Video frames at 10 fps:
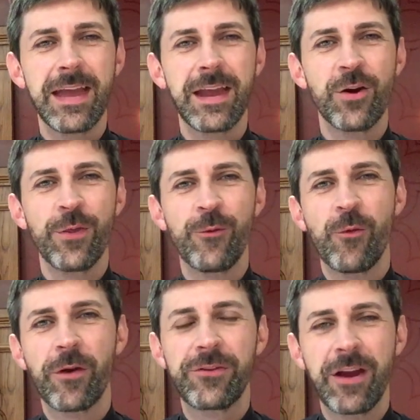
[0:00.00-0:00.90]
Here on the
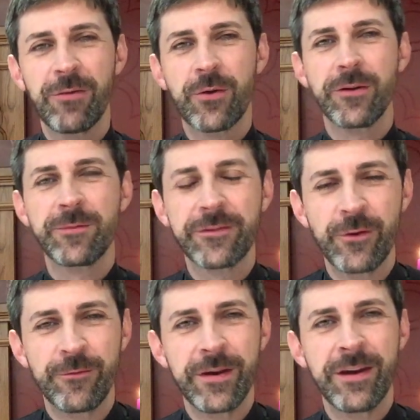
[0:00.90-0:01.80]
fourth day of the Christmas
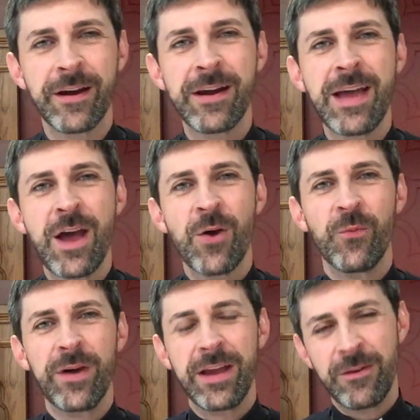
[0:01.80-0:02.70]
novena,
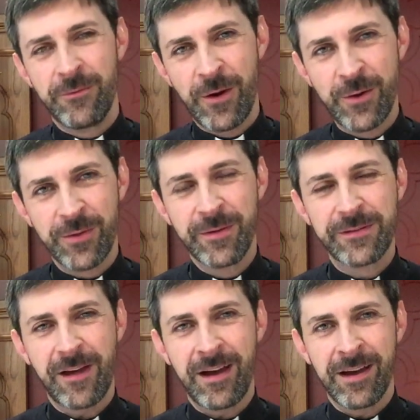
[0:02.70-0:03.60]
we invoke the
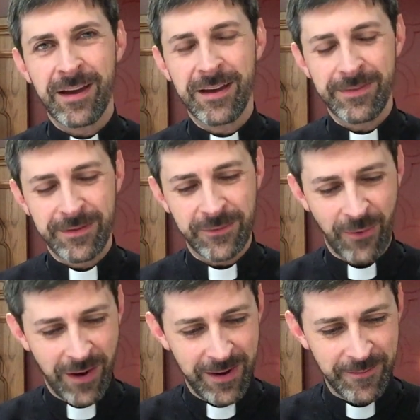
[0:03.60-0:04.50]
Messiah in this way.